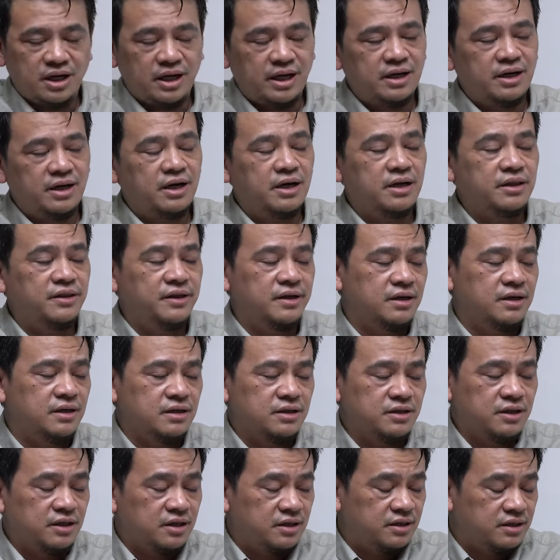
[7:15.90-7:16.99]
and the
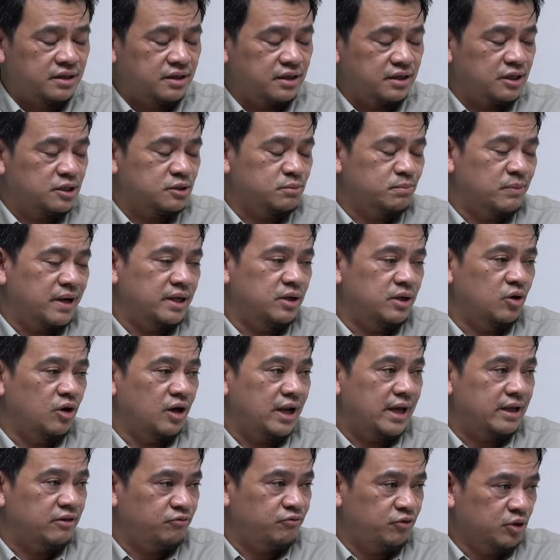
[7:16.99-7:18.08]
third is
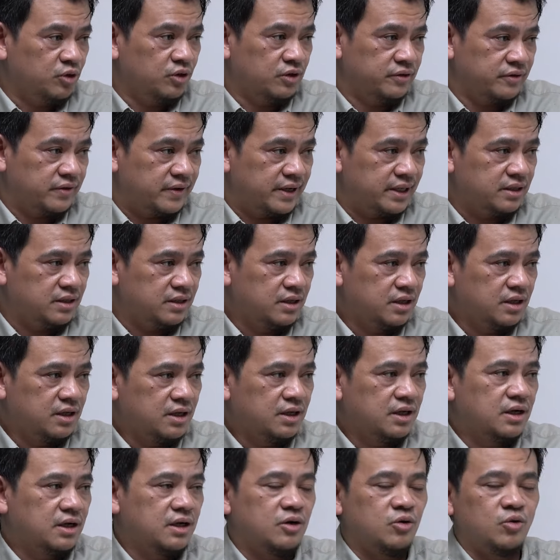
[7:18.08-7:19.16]
BioLite fuel,
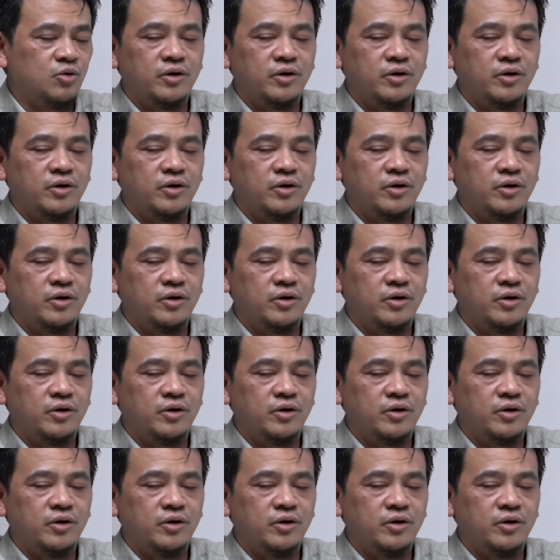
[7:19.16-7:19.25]
right?